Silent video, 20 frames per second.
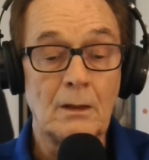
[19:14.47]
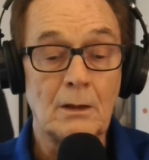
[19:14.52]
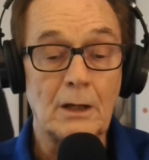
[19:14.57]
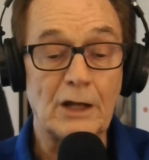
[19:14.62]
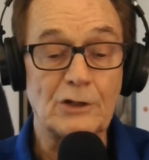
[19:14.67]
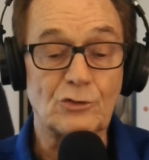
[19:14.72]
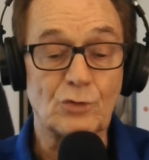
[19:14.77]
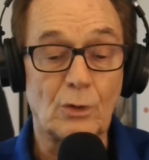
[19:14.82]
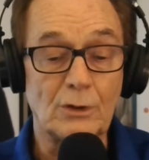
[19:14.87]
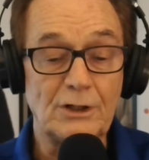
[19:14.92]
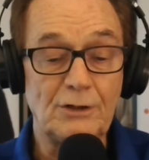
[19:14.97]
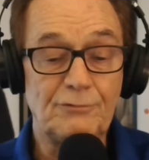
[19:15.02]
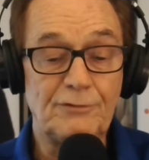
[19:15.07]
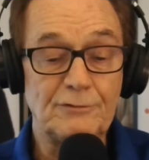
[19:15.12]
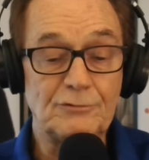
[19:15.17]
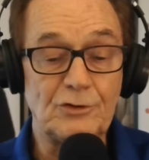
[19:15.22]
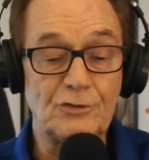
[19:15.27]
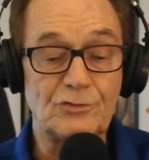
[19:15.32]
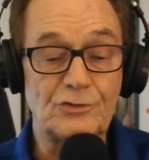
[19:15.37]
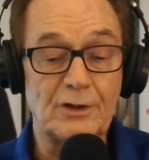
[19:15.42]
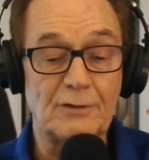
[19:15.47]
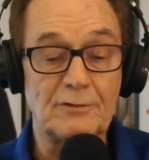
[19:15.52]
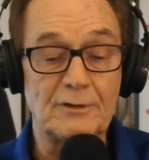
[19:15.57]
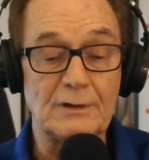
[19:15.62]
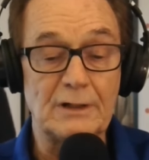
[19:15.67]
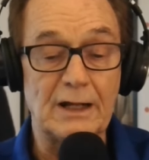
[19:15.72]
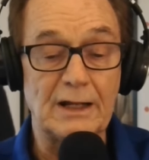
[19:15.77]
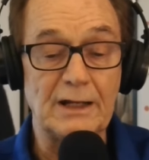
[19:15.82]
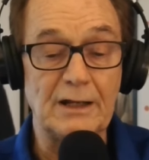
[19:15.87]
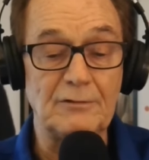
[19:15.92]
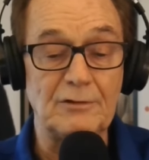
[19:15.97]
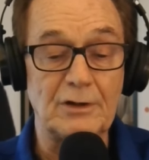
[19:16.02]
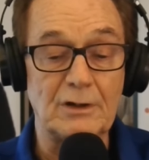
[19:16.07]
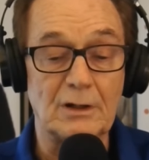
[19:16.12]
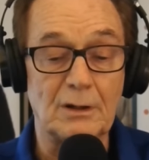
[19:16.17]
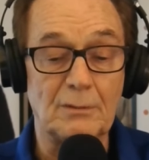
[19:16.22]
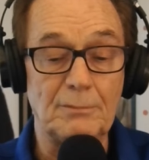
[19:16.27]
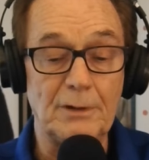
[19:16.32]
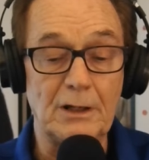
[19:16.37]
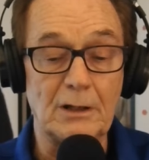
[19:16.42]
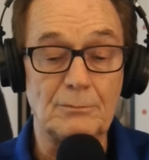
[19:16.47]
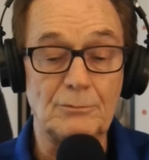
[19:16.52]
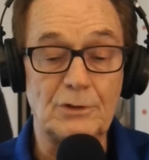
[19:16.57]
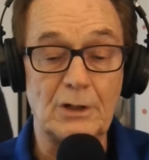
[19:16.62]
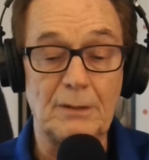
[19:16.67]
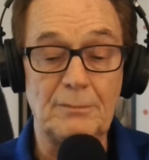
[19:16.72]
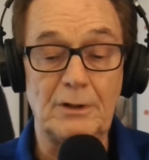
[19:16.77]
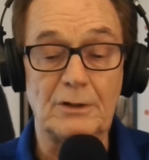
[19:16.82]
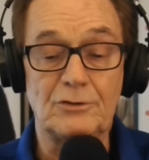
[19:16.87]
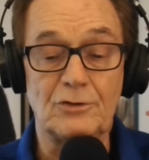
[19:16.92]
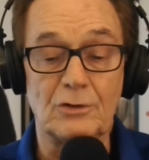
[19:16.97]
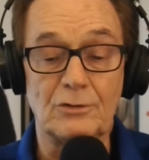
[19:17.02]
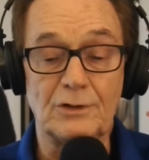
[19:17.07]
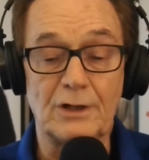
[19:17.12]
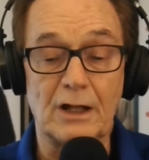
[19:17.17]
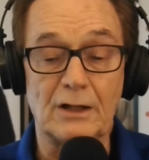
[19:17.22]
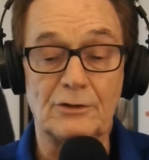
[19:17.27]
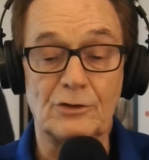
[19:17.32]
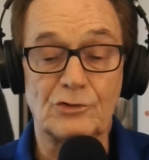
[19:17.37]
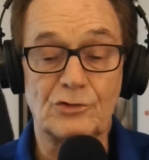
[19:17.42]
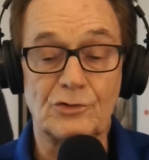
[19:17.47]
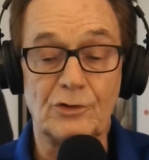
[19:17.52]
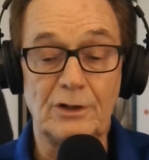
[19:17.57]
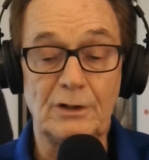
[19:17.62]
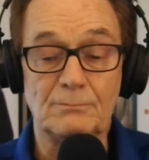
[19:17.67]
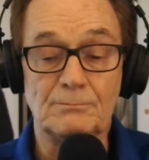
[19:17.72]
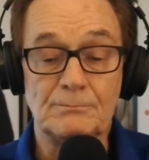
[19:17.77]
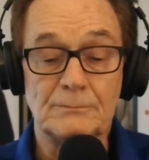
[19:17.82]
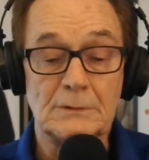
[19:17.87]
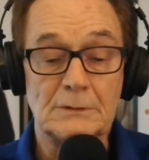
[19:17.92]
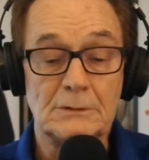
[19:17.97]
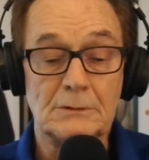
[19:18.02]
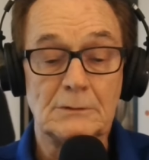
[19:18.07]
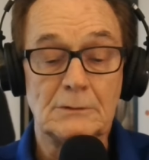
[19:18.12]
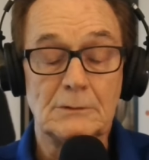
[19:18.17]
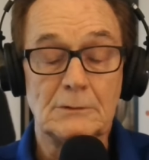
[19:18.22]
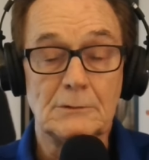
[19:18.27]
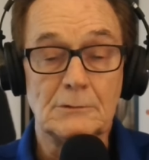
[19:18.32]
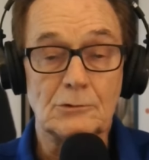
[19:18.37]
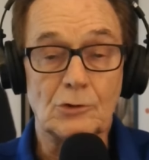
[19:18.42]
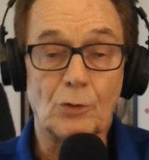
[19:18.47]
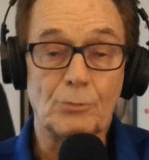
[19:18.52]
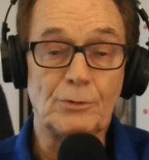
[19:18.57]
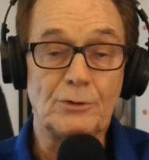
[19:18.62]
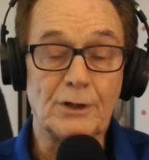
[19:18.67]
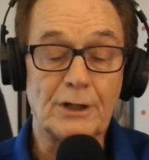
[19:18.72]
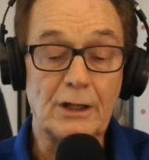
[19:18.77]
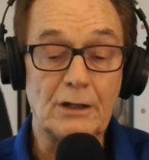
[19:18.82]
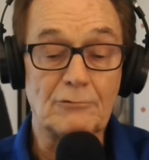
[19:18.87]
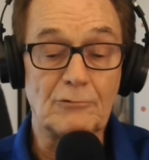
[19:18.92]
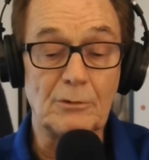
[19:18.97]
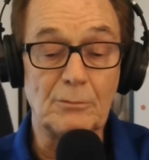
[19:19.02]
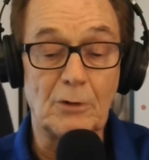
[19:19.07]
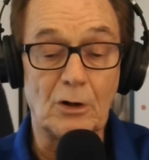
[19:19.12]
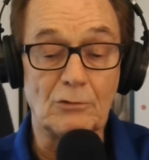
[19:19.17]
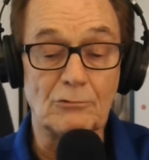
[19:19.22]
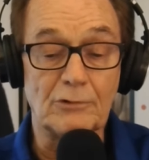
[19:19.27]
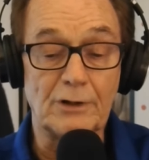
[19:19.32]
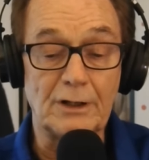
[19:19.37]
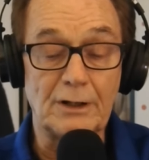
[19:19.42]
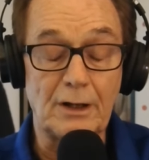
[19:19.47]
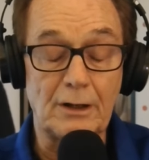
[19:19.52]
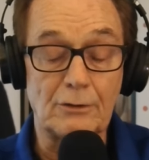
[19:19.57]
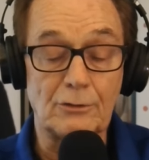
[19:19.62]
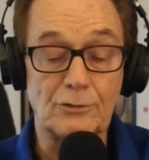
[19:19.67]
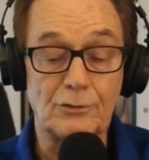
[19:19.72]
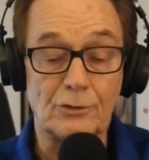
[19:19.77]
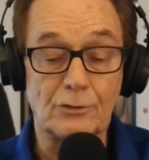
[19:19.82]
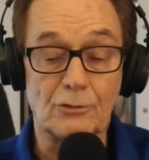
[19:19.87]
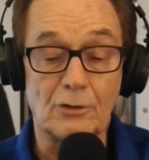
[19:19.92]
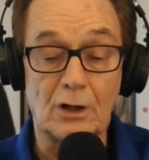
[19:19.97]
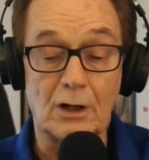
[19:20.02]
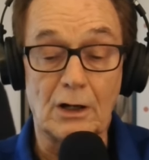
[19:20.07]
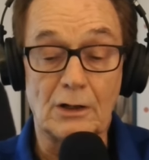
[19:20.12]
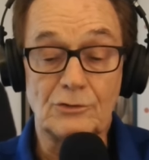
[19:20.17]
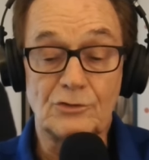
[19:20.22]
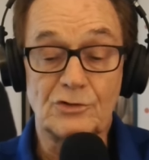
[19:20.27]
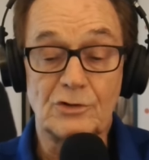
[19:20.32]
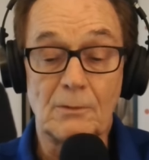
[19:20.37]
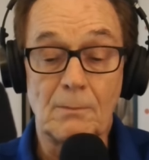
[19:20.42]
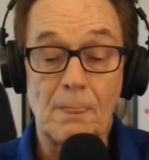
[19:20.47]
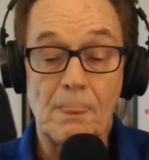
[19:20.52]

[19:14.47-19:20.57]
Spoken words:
At 20:57 that evening, a BMW turned down the street, opened the gate remotely, and entered the garage.